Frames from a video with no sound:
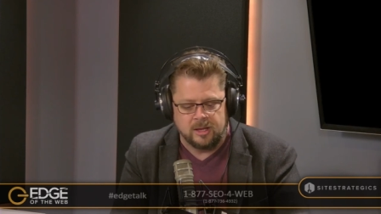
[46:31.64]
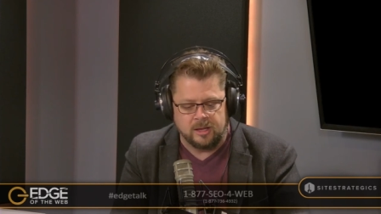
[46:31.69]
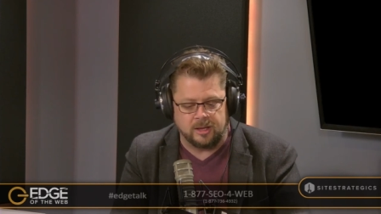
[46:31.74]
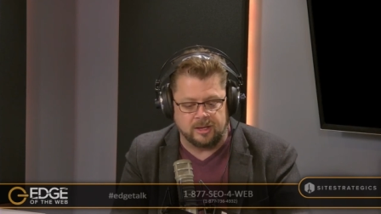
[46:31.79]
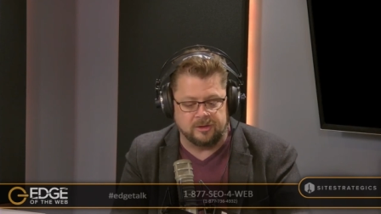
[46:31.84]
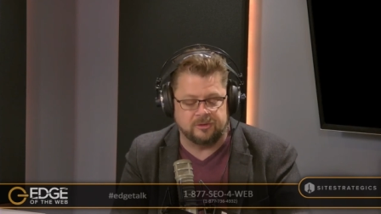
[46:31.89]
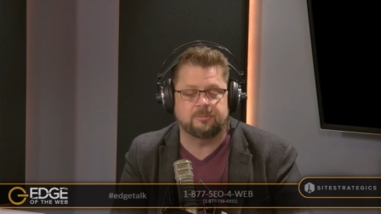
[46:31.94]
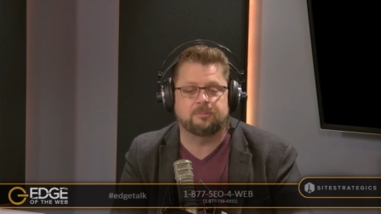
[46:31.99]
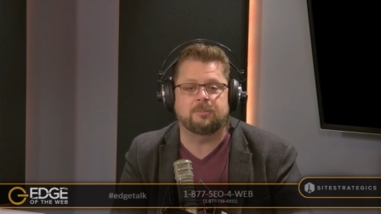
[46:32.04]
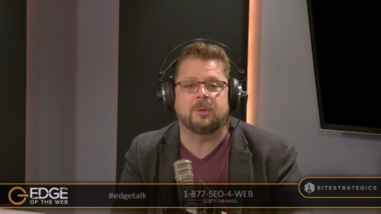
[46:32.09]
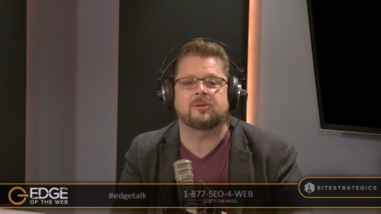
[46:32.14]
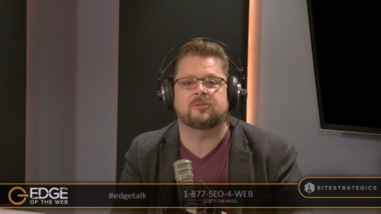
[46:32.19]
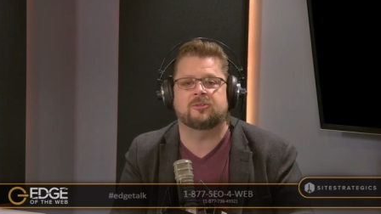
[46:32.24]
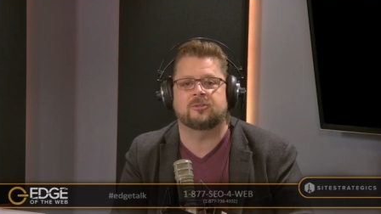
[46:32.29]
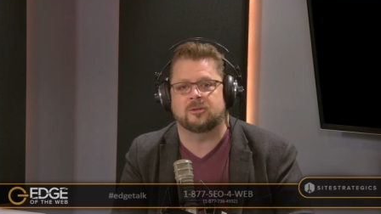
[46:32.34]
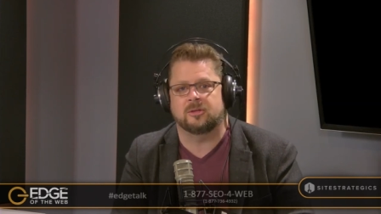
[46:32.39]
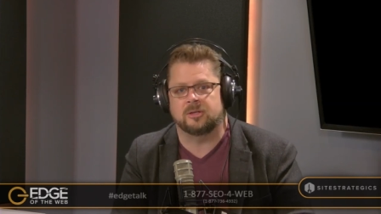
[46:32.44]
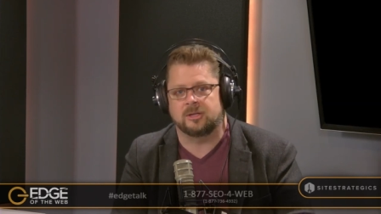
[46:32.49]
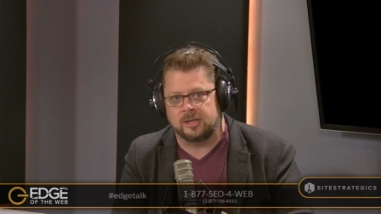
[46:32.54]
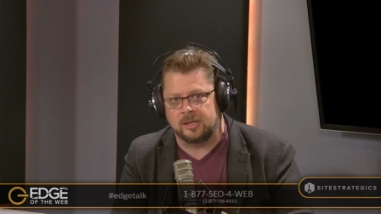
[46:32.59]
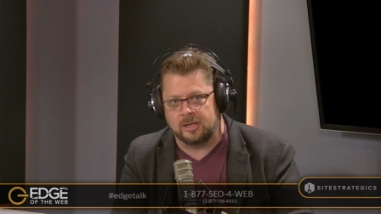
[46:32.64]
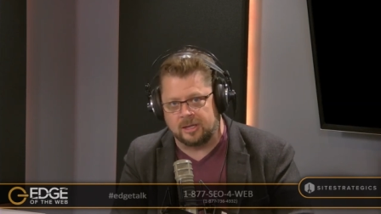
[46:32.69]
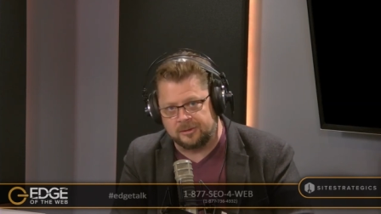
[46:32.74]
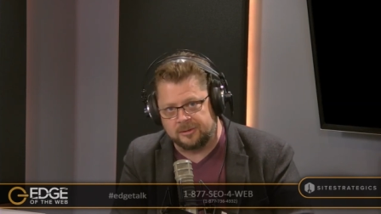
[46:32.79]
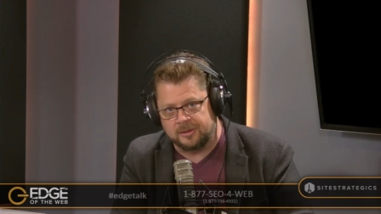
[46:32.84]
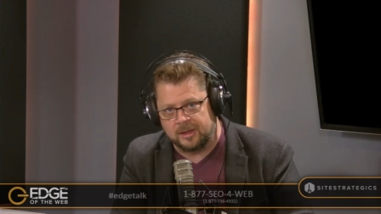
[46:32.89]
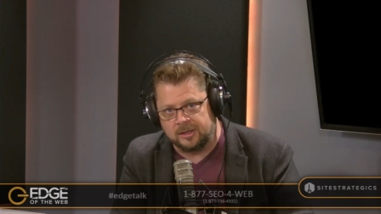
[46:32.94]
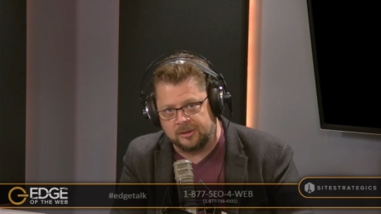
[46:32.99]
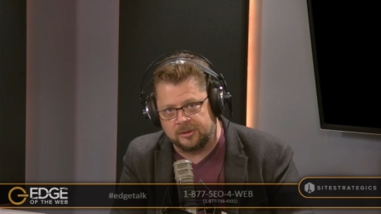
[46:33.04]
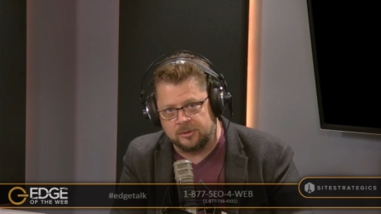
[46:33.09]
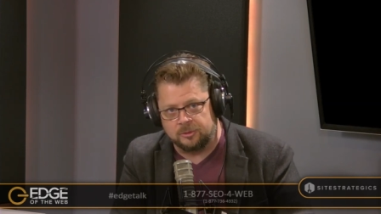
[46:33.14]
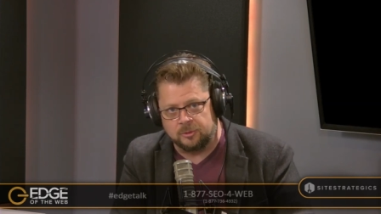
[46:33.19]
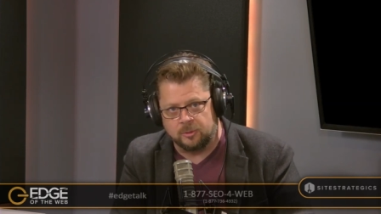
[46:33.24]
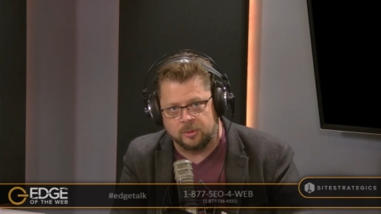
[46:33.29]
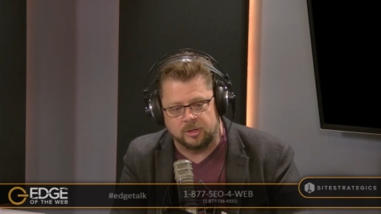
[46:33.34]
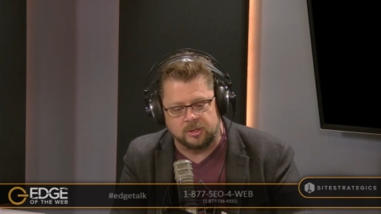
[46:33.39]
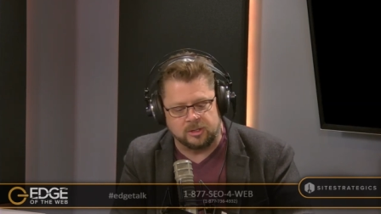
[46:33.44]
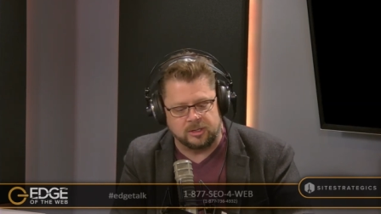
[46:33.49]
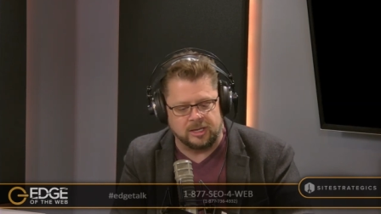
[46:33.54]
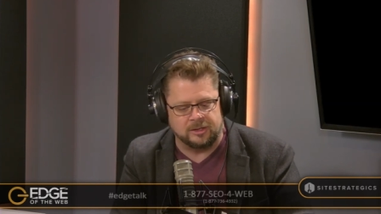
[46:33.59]
especially uh, thank you to
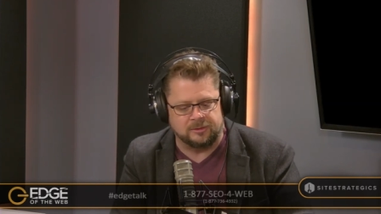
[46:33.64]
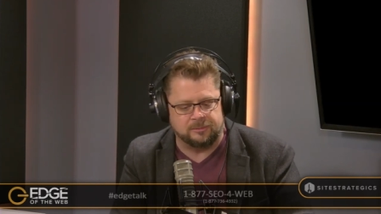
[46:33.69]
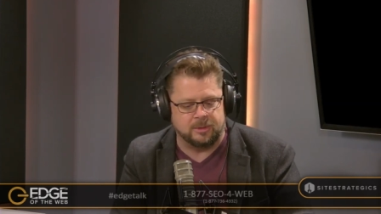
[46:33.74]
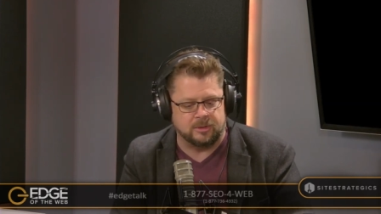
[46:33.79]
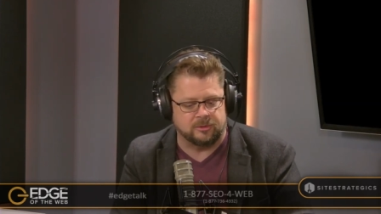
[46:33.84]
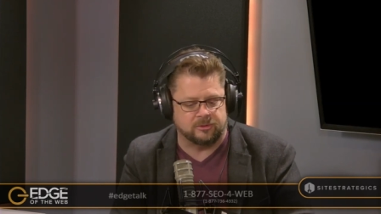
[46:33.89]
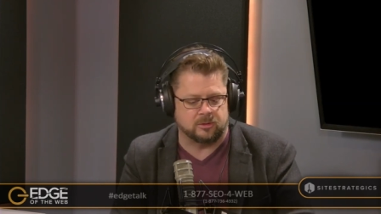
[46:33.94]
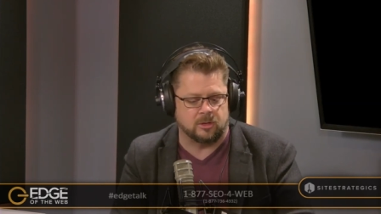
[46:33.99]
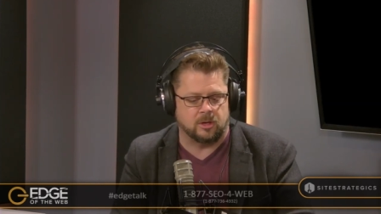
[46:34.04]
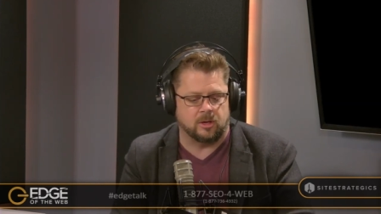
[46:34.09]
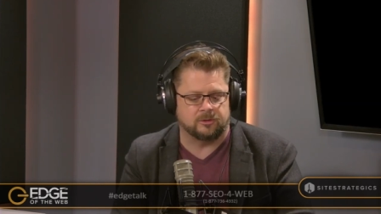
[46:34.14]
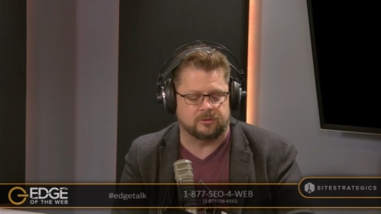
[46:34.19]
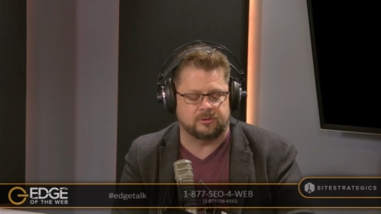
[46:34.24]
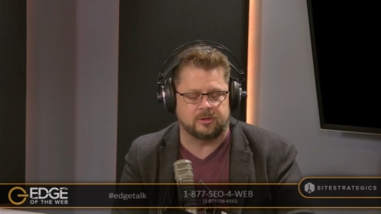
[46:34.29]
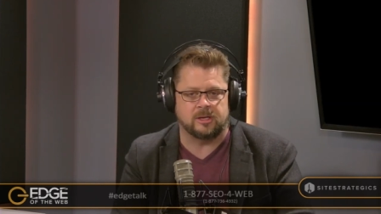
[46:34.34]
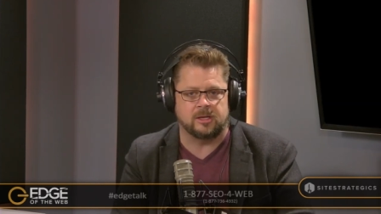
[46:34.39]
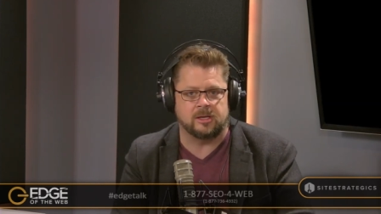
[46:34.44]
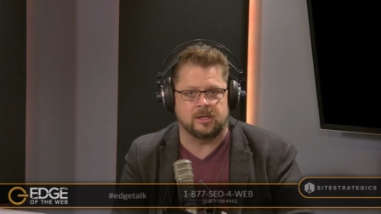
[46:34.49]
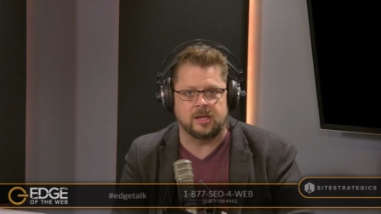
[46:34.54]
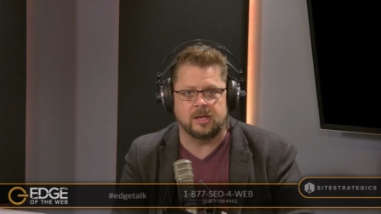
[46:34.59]
our guest, Bill Slawski.